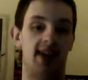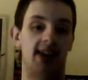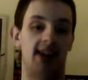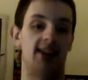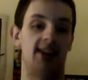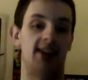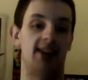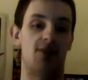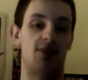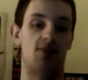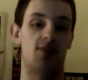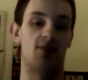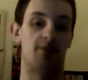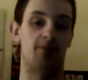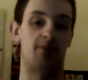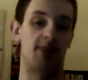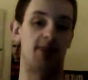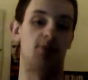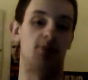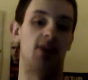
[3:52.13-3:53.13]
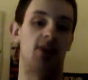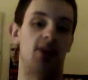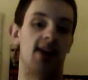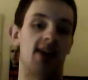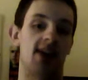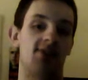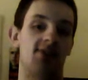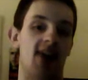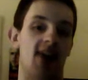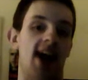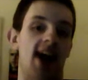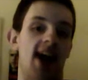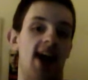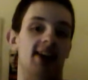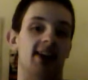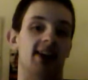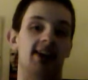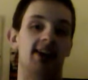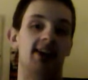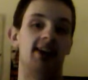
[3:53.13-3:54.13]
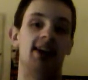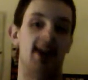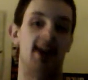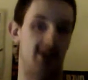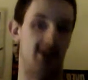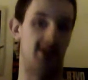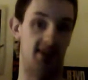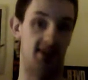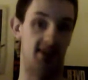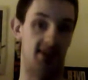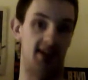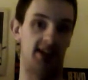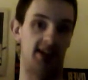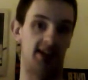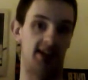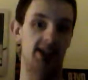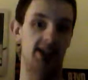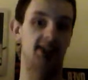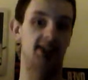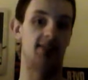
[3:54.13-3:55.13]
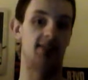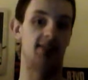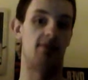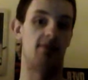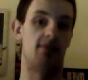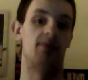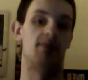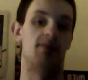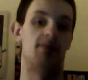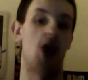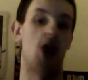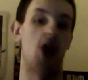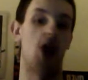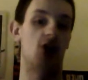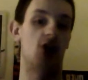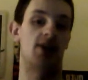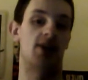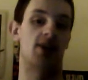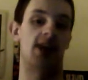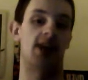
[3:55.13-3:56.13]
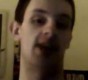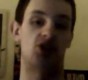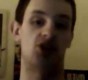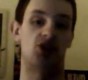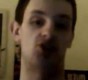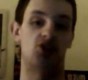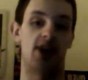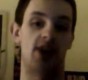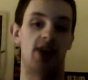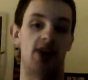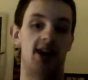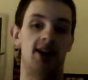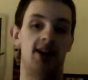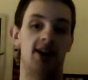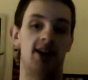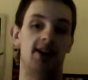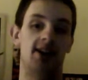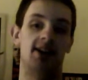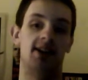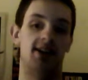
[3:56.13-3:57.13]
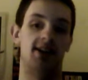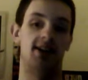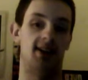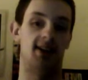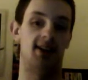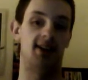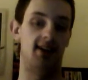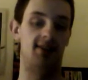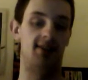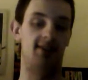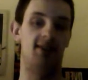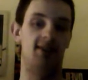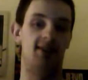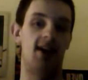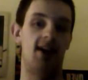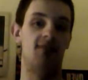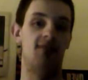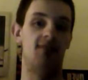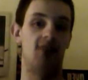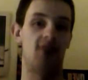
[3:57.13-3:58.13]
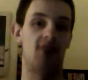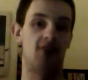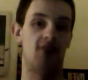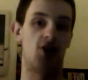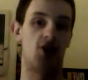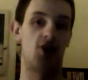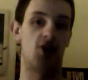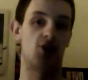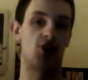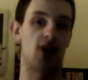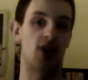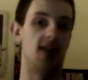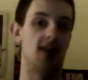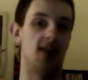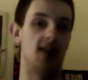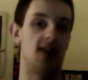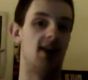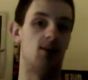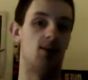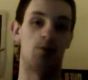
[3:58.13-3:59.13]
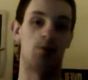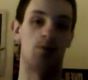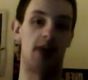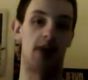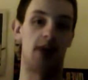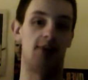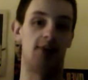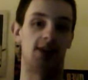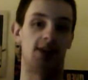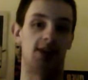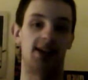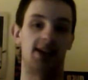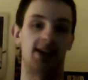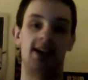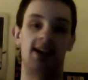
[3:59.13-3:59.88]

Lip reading: different people like that in at least the modern history of our great republic.